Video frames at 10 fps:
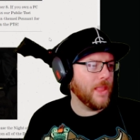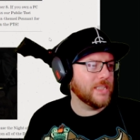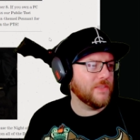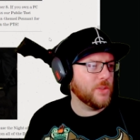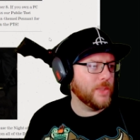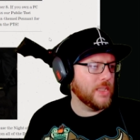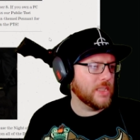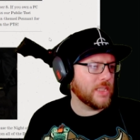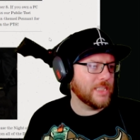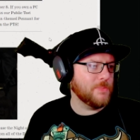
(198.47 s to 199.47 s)
have a quick
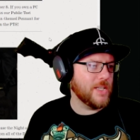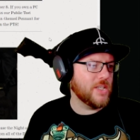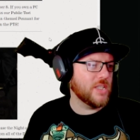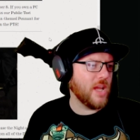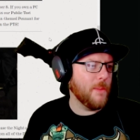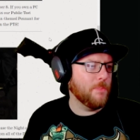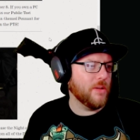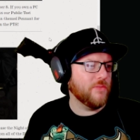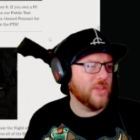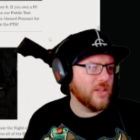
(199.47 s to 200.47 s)
look. As mentioned
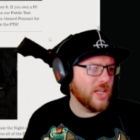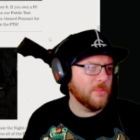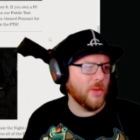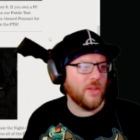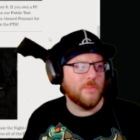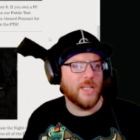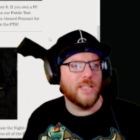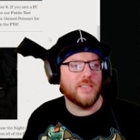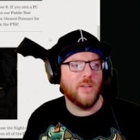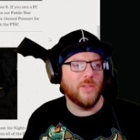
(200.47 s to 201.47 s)
above, the Night of the Moth update
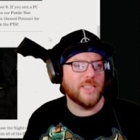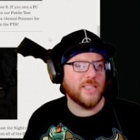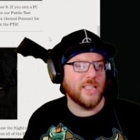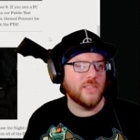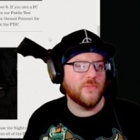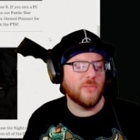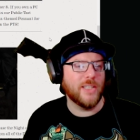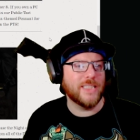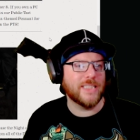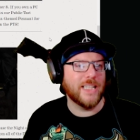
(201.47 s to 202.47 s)
is currently slated for
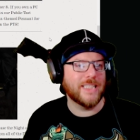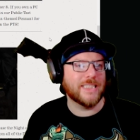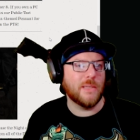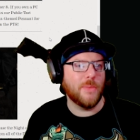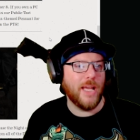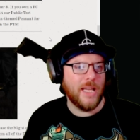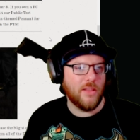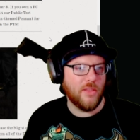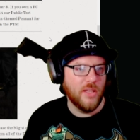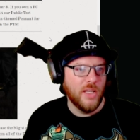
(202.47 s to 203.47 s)
release December
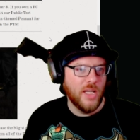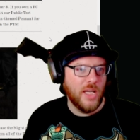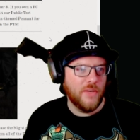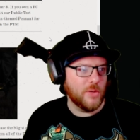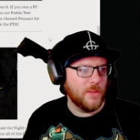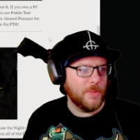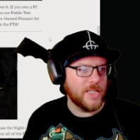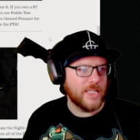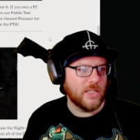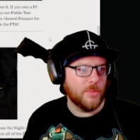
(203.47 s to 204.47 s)
8th. If you own a
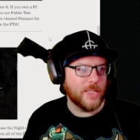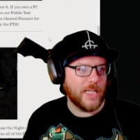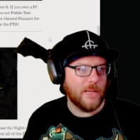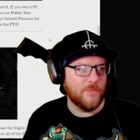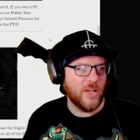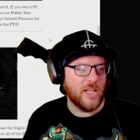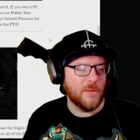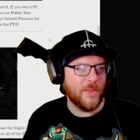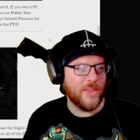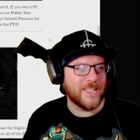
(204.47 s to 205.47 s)
PC copy of the game via the
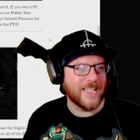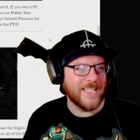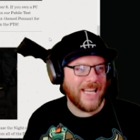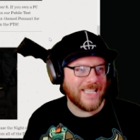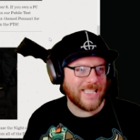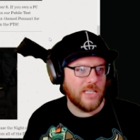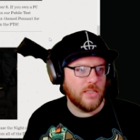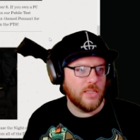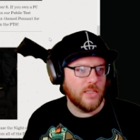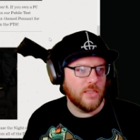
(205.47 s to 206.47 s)
Bethesda Net
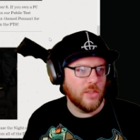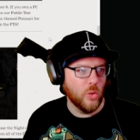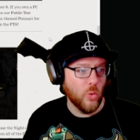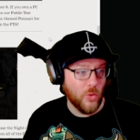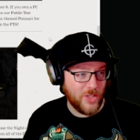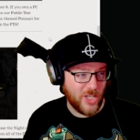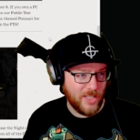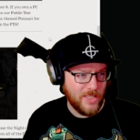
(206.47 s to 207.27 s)
launcher,